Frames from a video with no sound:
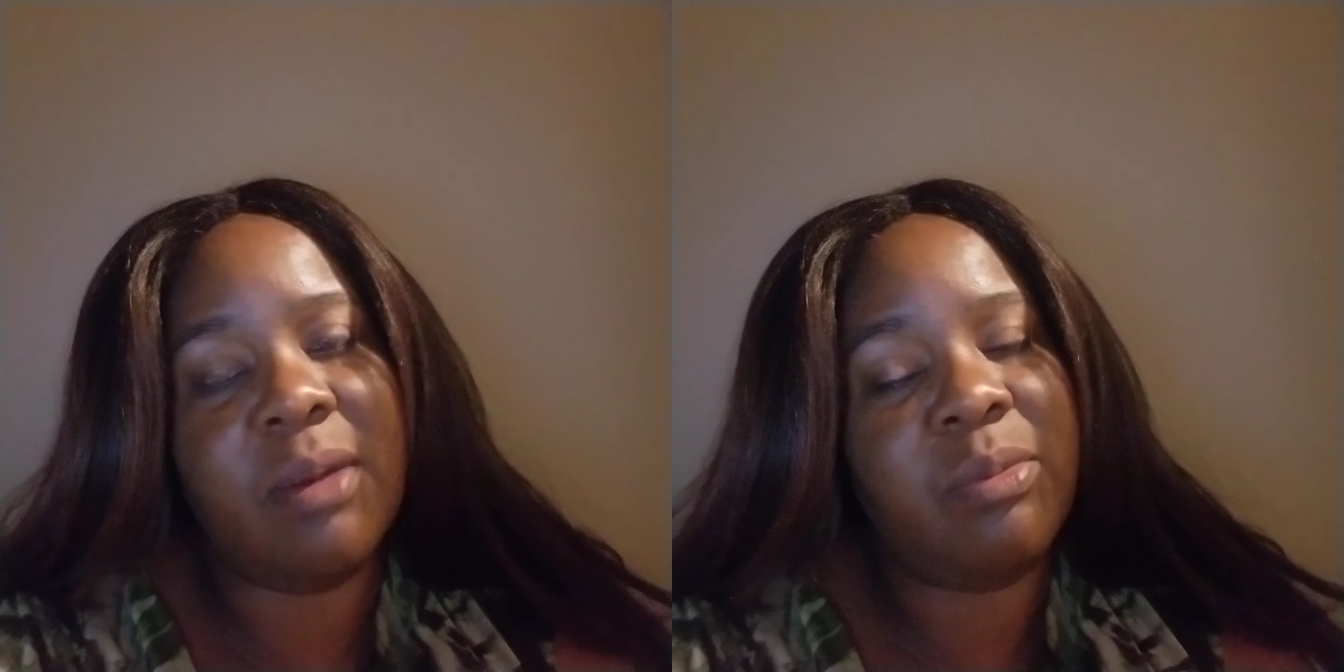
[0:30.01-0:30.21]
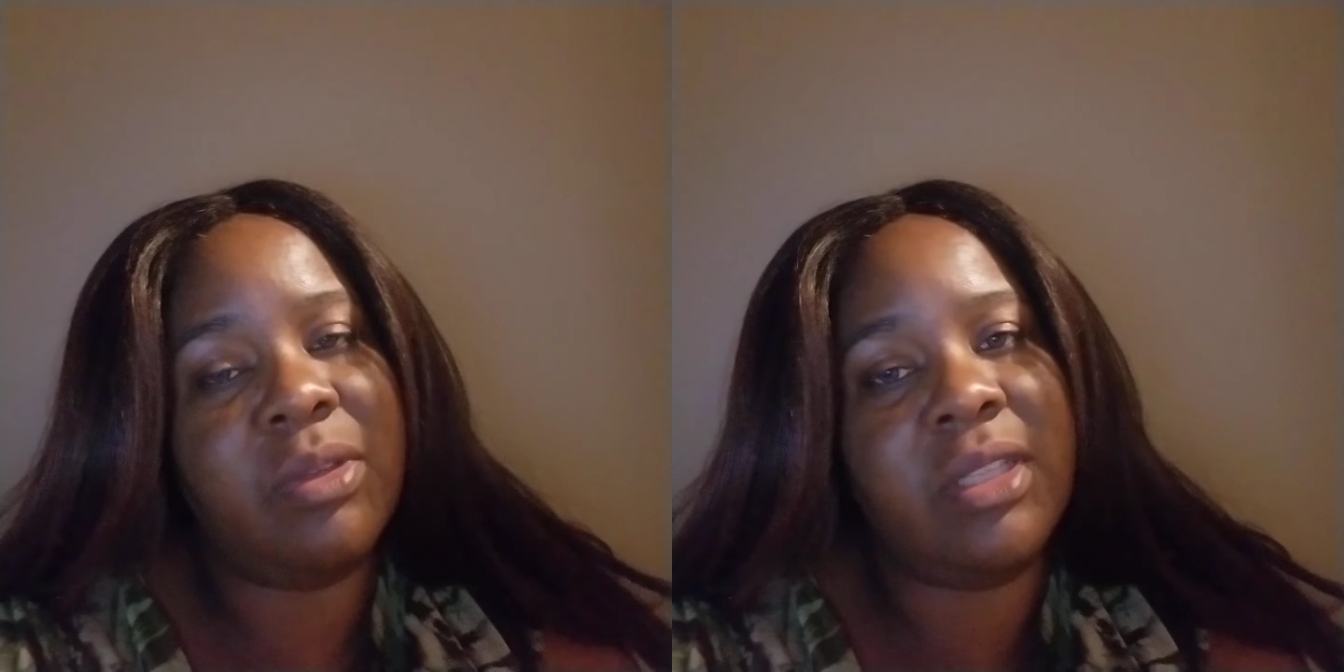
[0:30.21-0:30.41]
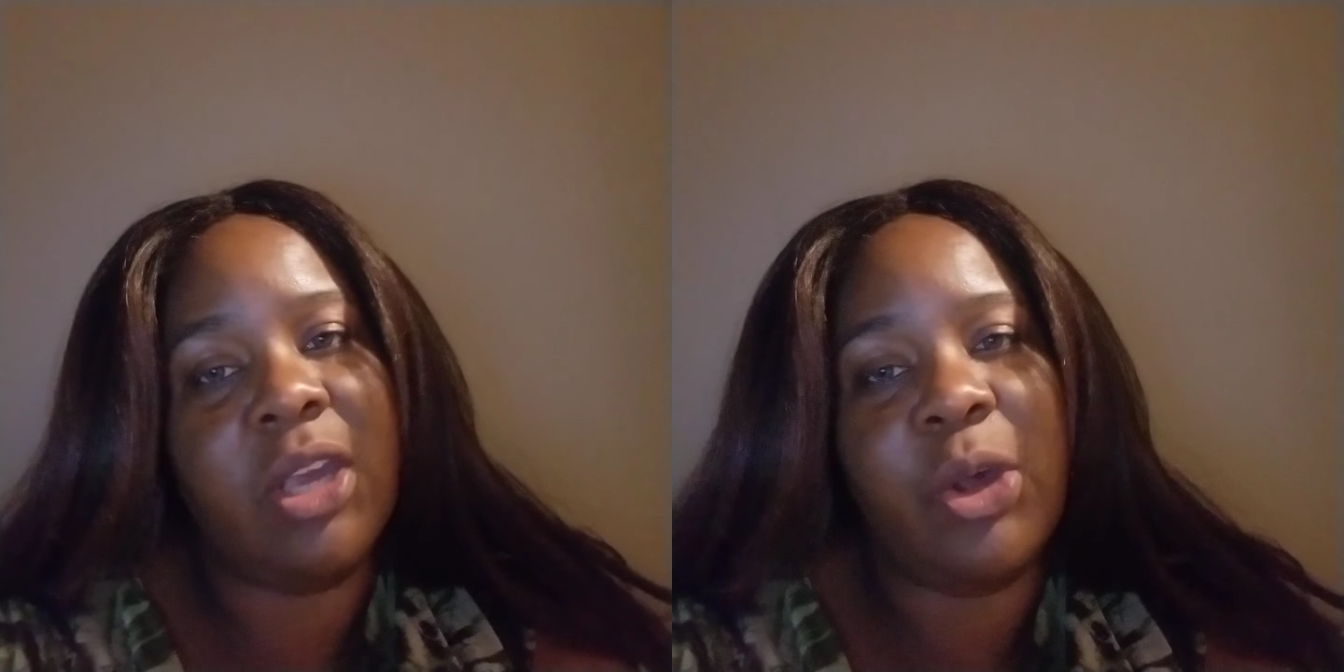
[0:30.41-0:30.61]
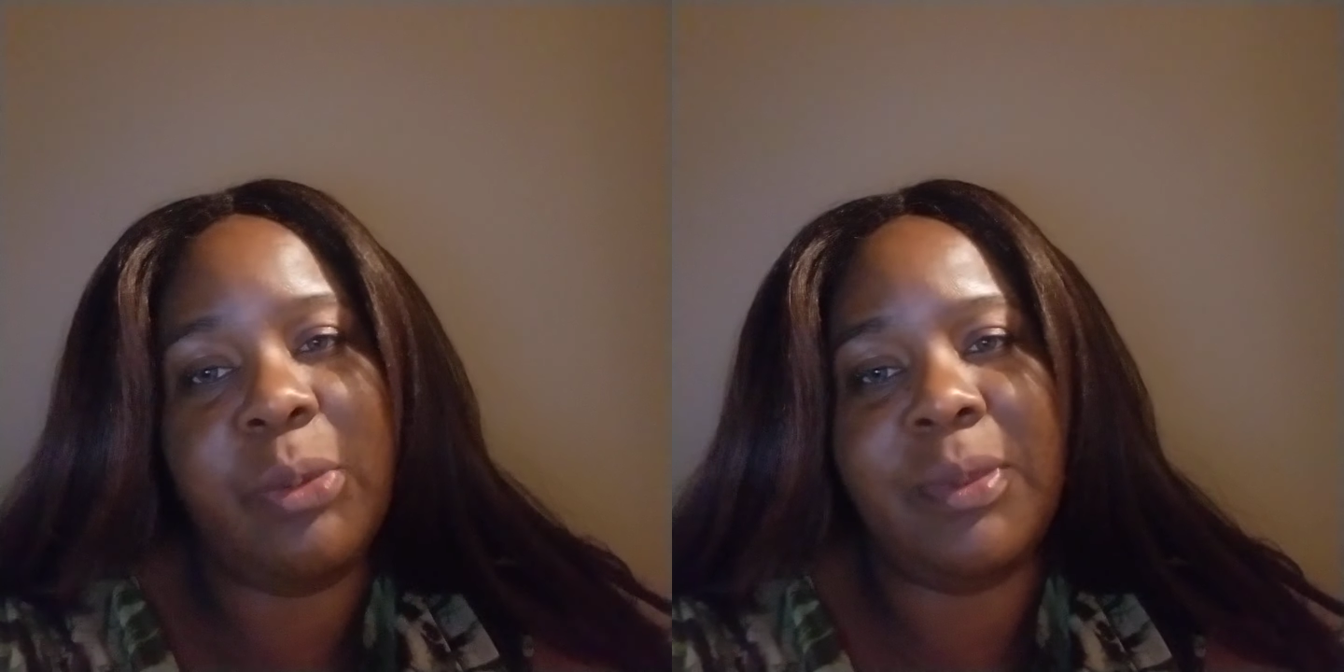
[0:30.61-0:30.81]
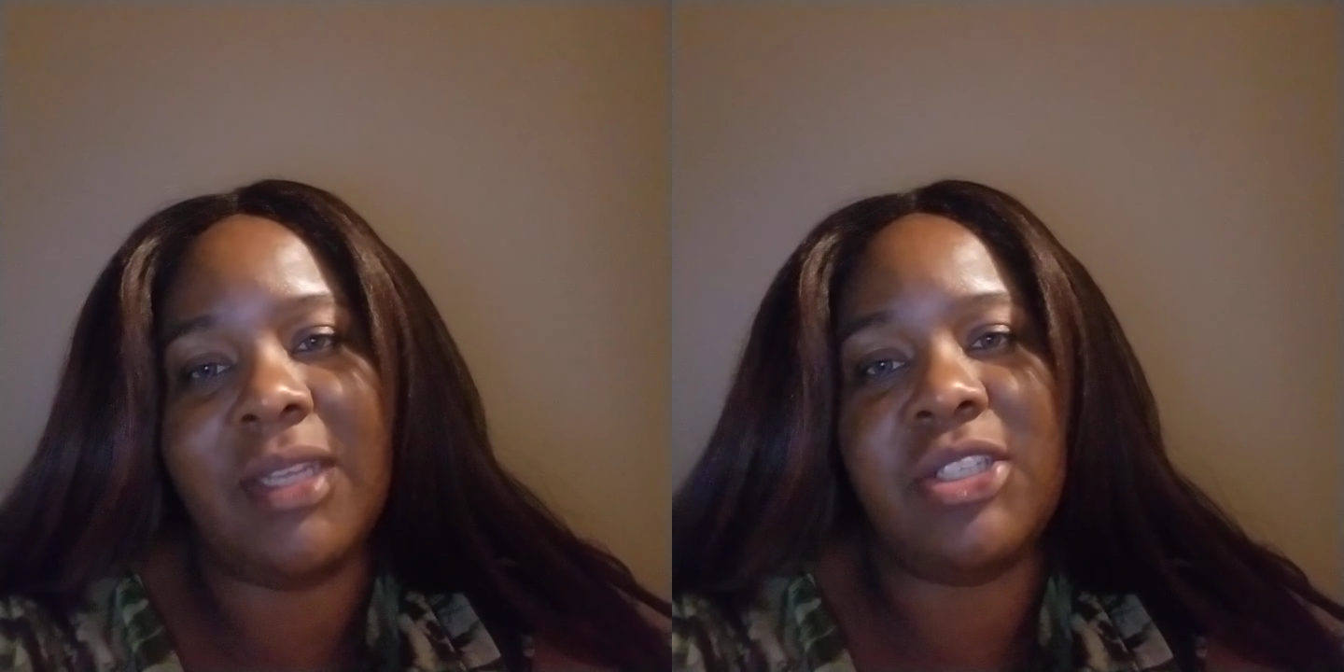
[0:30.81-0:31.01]
I really
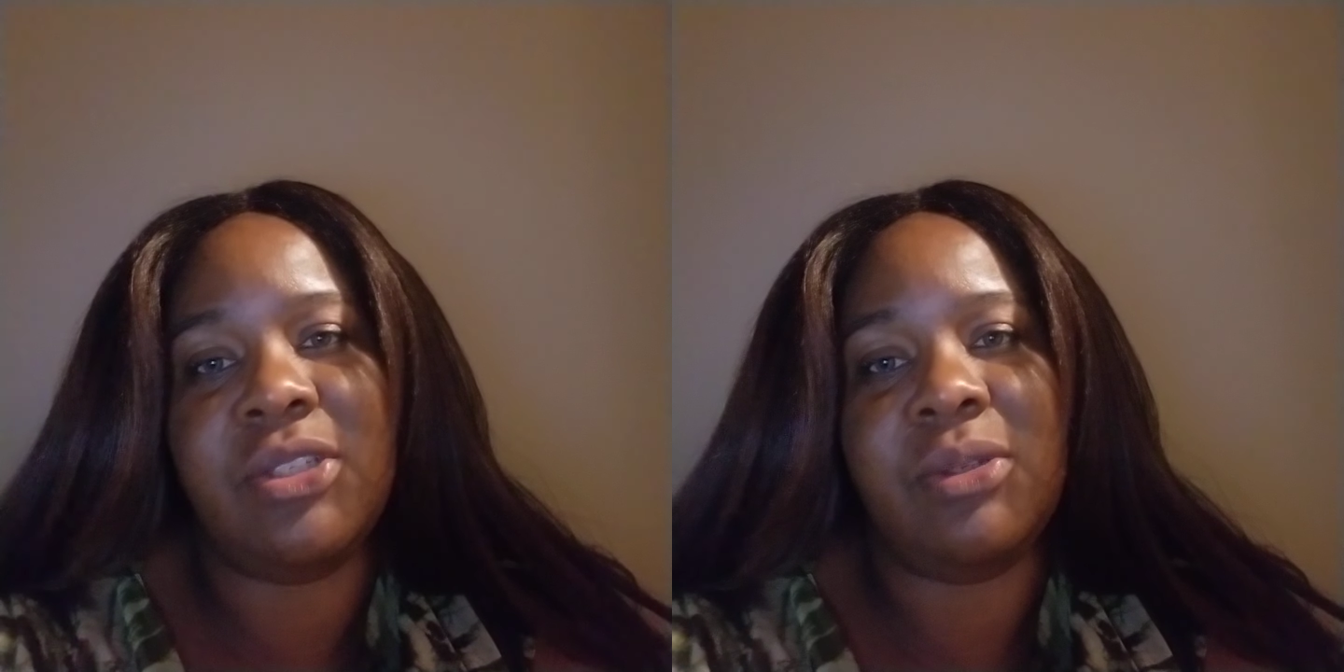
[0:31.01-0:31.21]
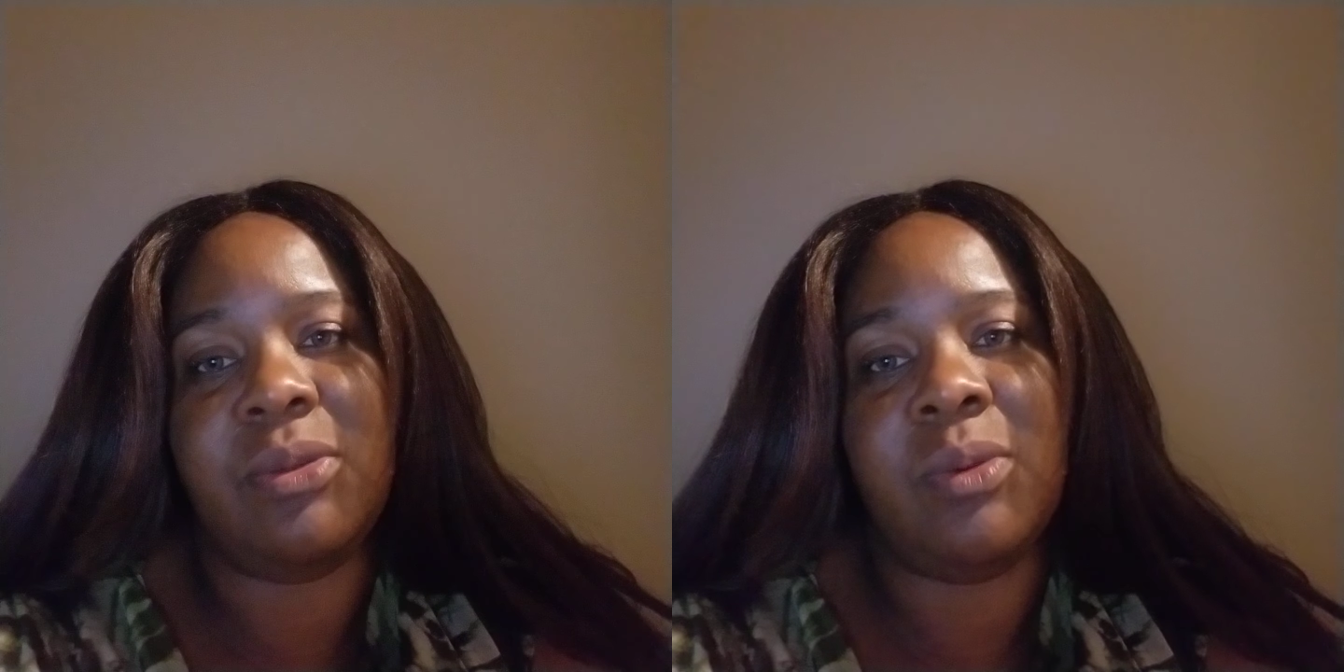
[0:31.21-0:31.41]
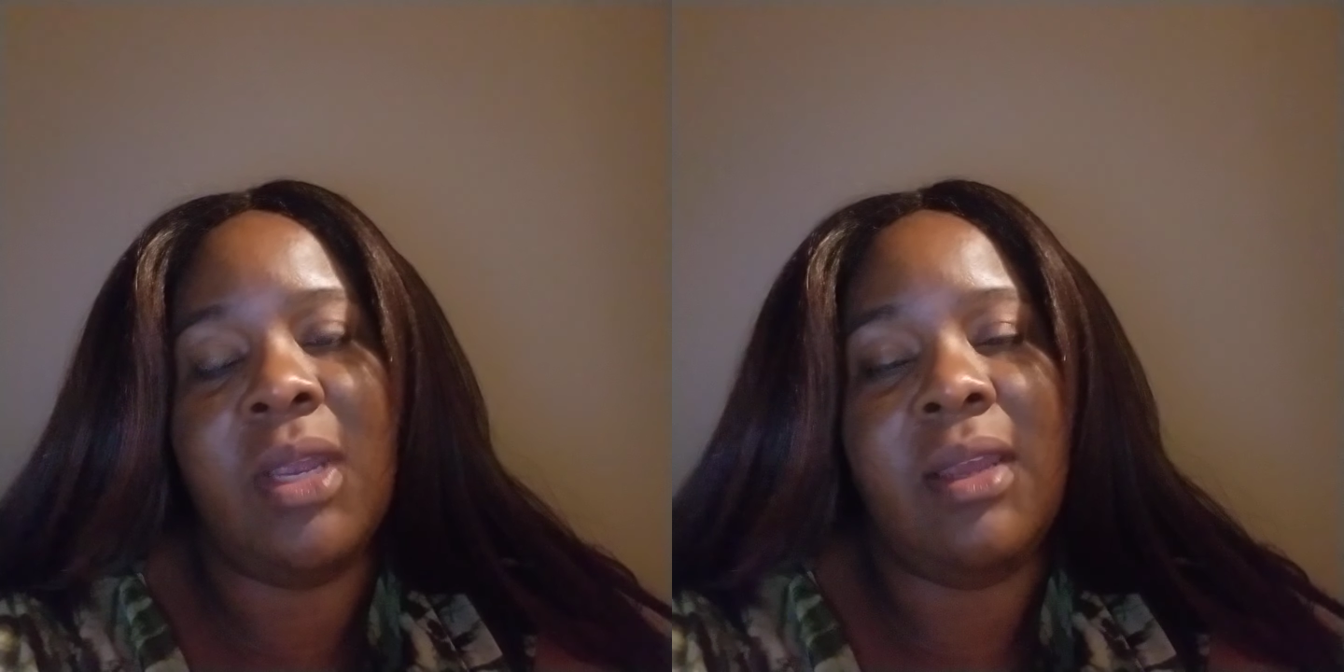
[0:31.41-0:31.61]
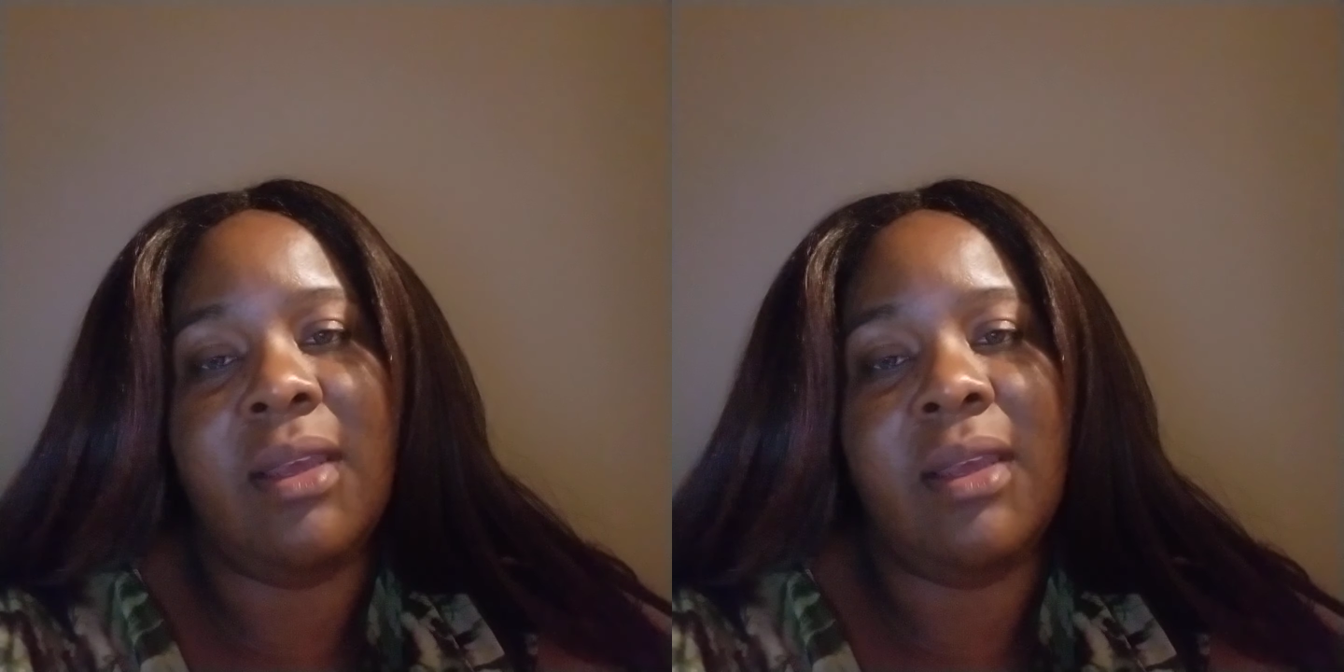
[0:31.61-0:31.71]
hope that you